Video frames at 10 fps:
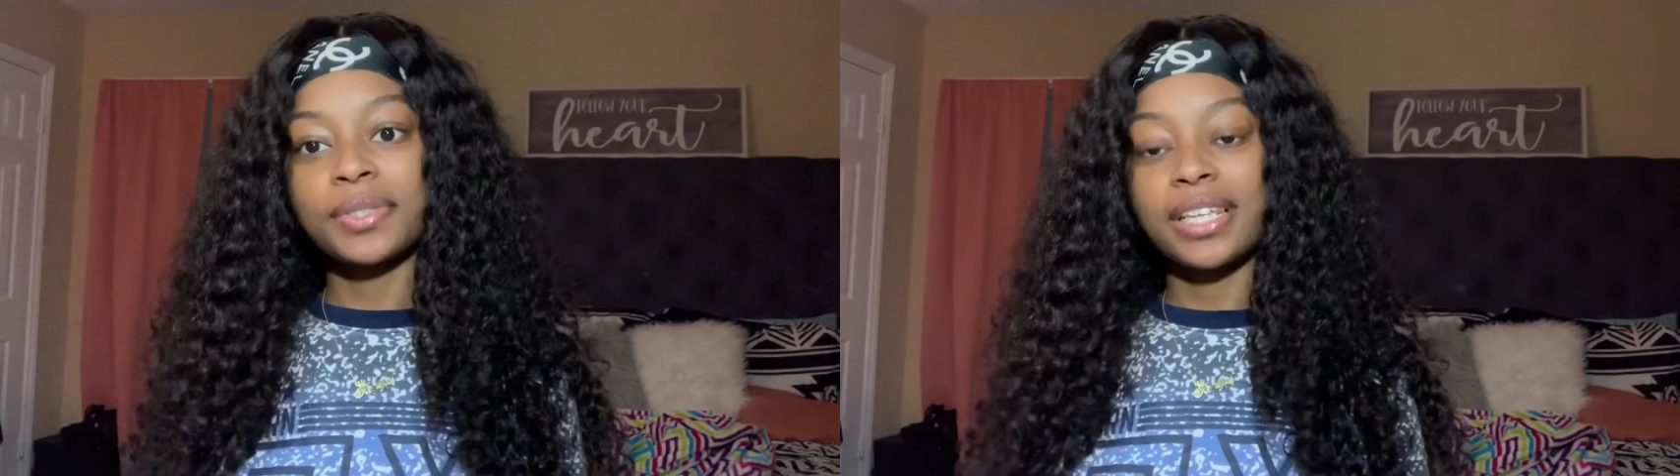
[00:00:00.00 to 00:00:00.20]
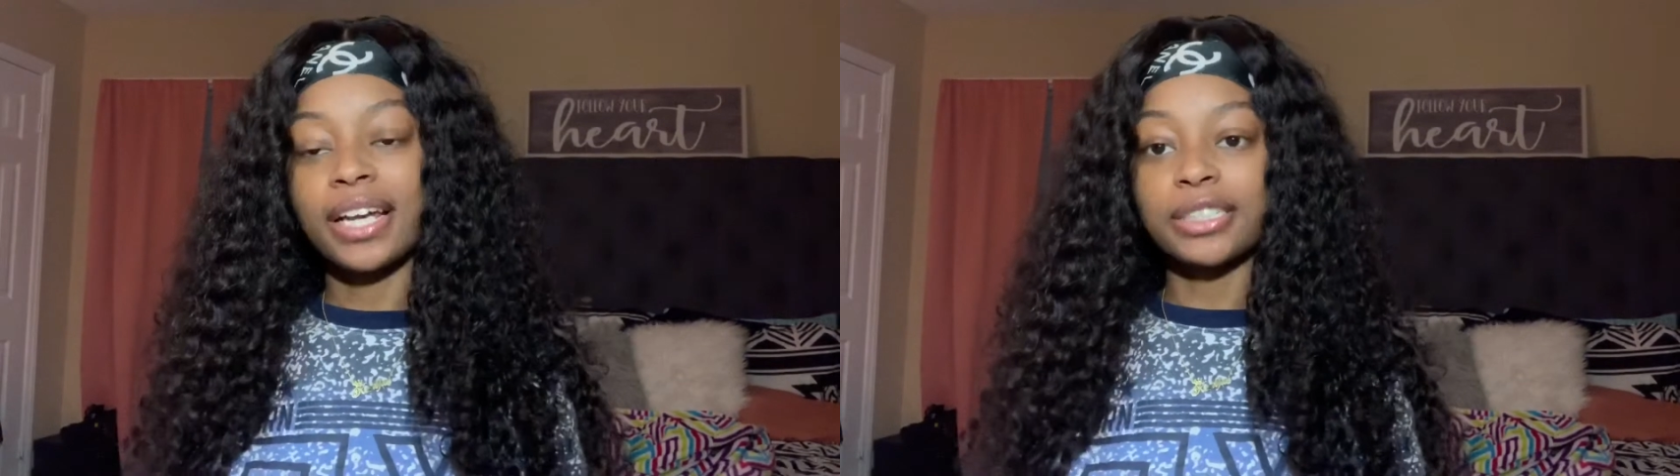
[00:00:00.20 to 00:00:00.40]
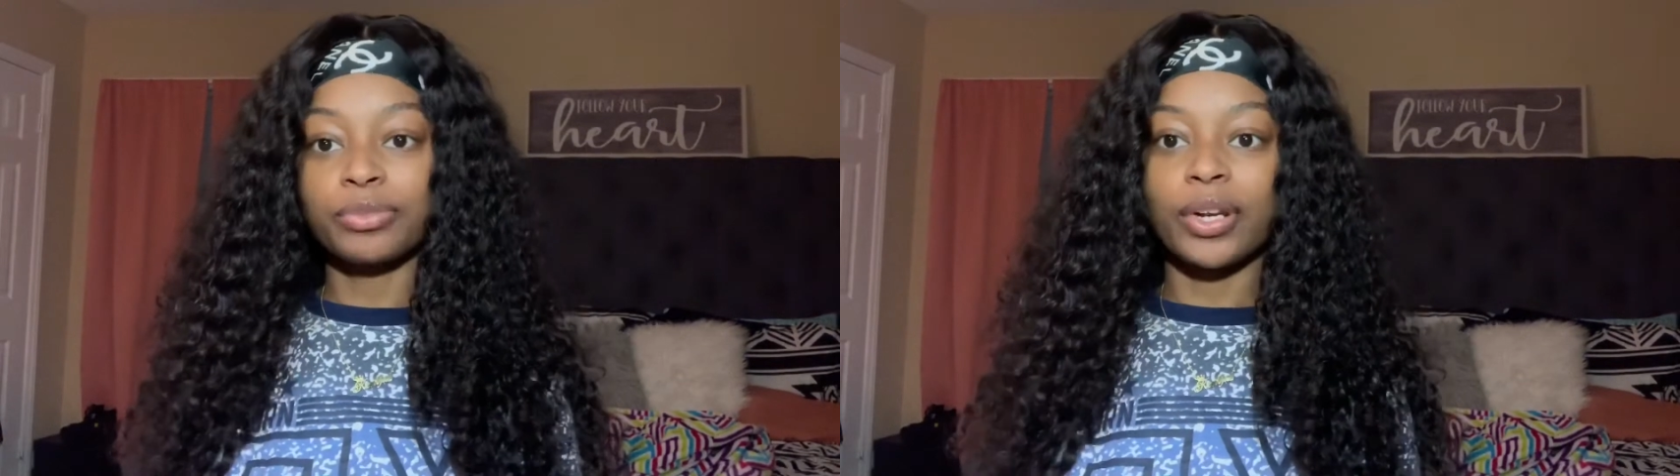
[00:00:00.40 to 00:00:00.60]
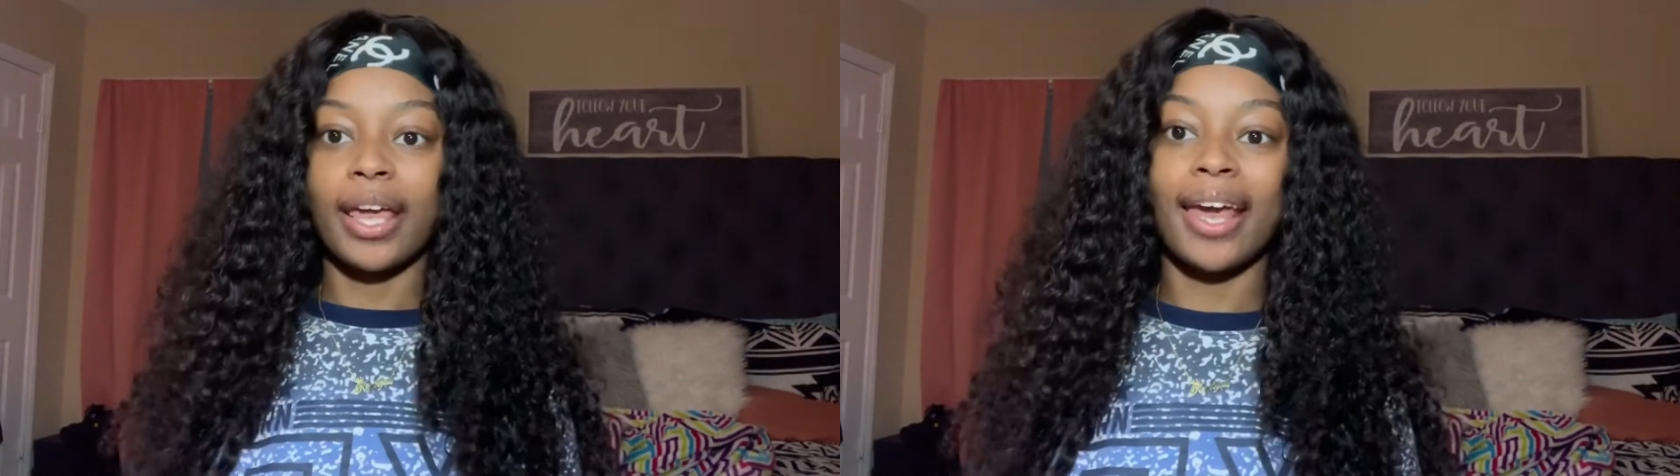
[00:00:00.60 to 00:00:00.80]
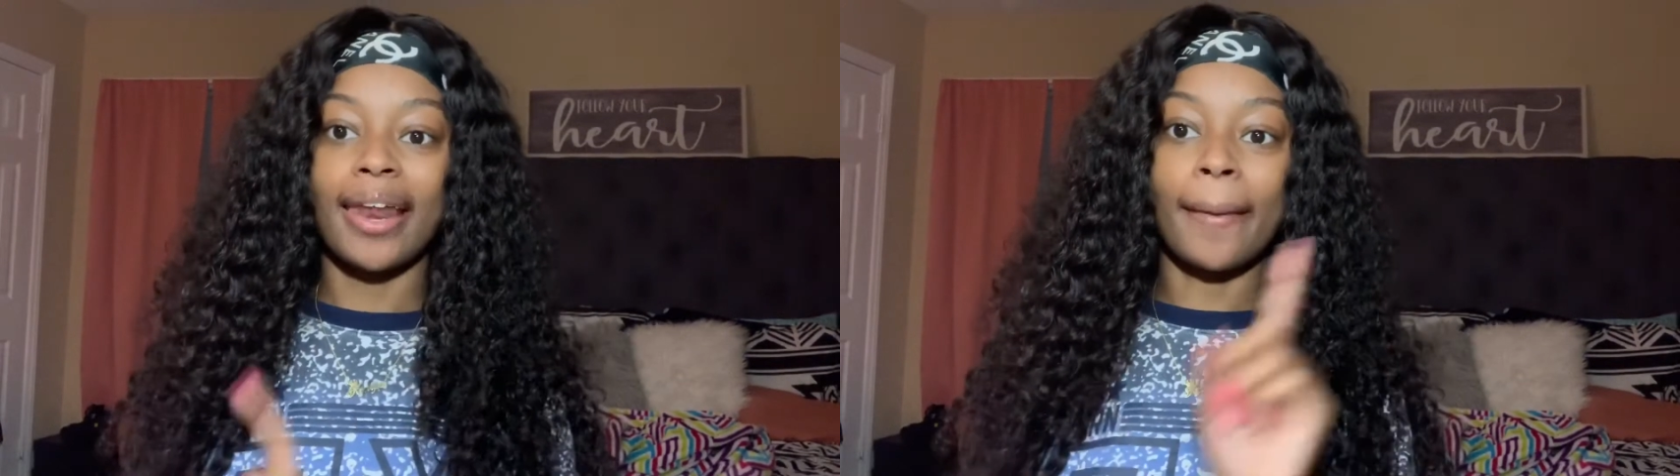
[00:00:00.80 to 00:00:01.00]
It's
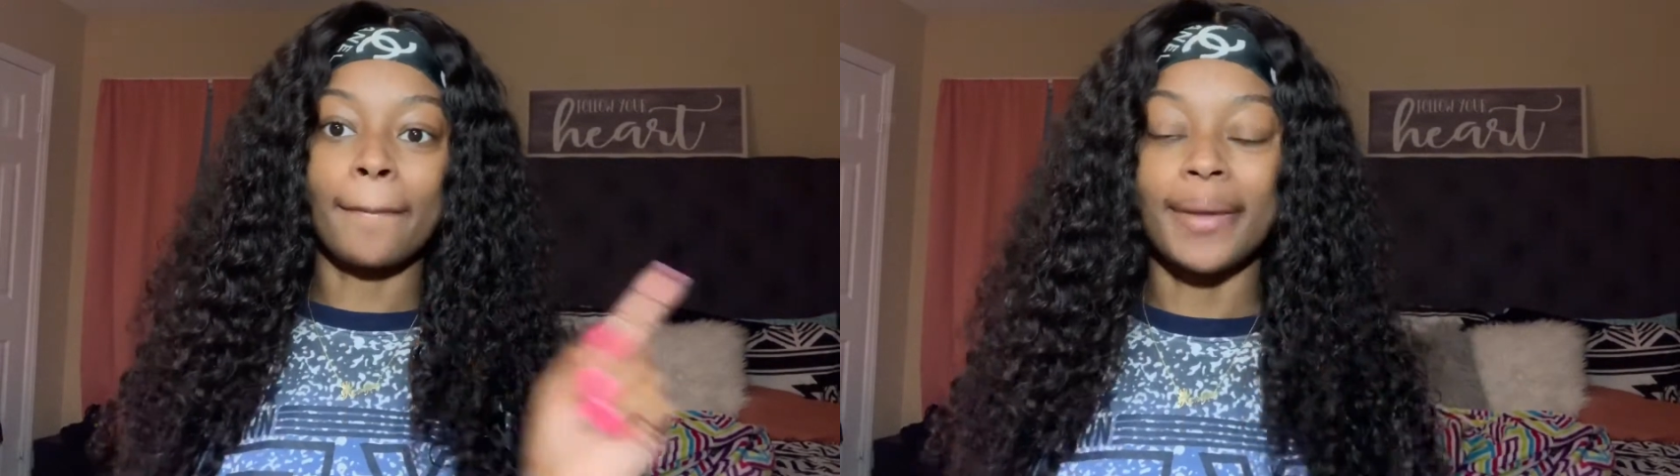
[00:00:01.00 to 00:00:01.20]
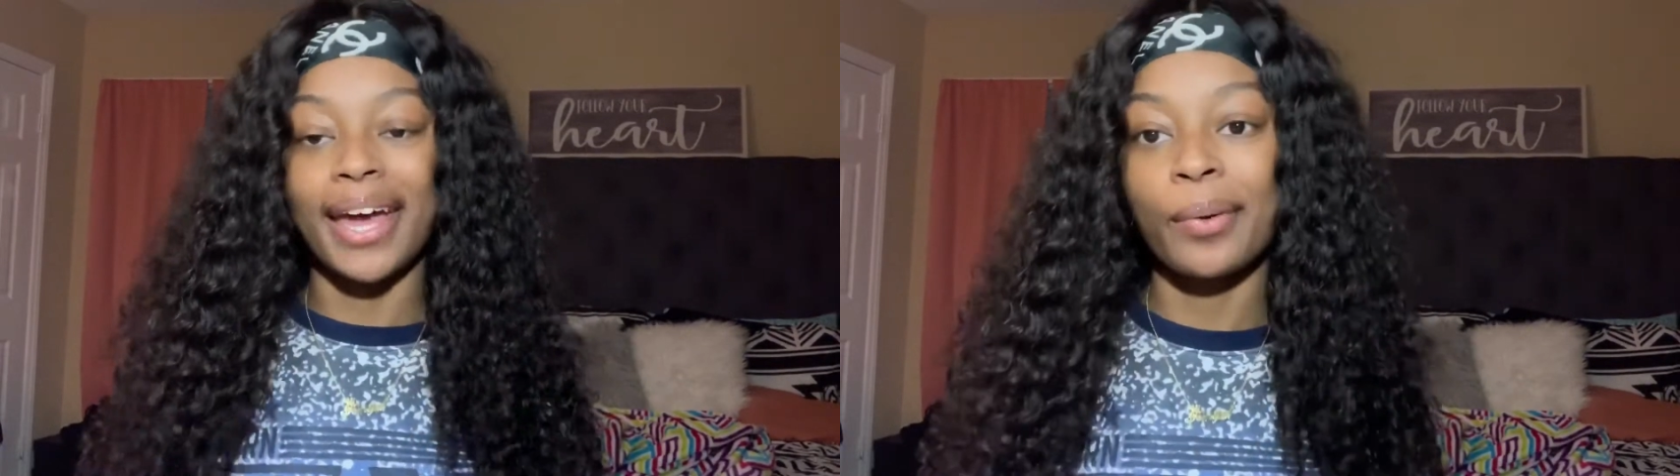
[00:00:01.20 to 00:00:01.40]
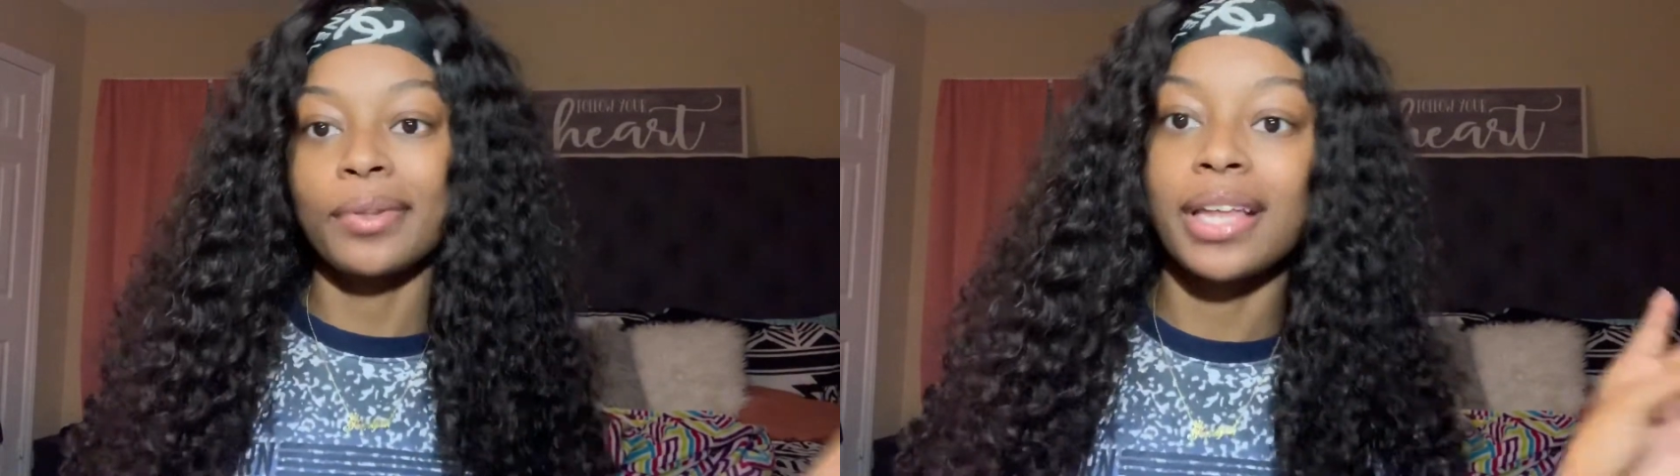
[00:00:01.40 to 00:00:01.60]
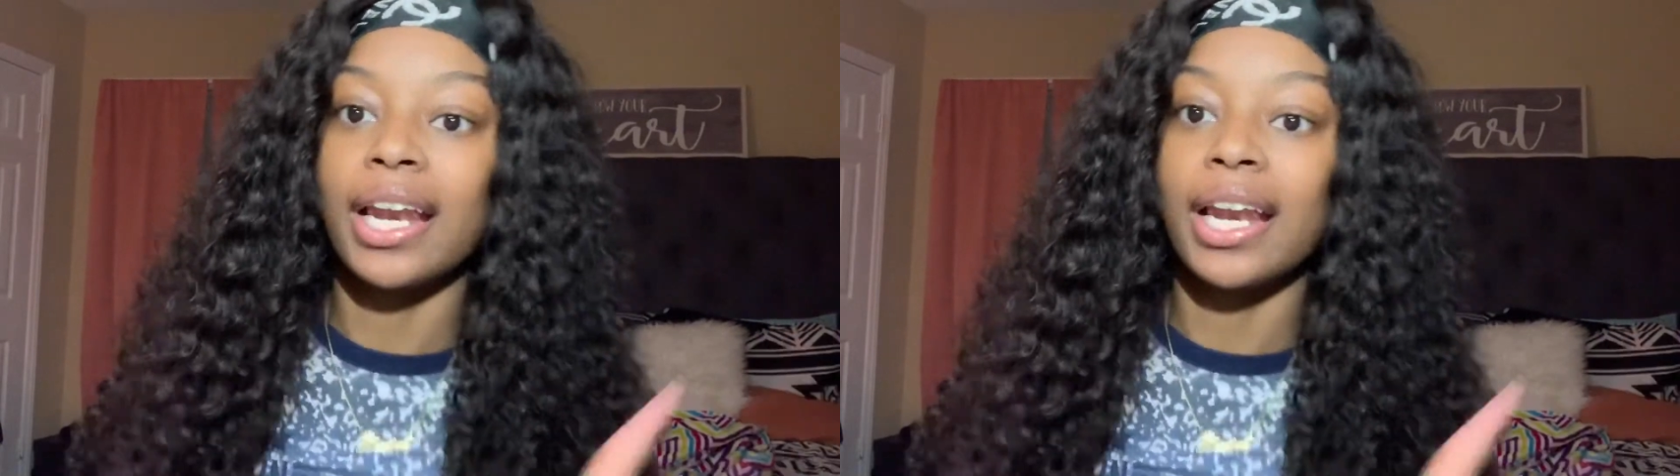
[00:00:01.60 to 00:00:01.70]
K.monae, and I'm back with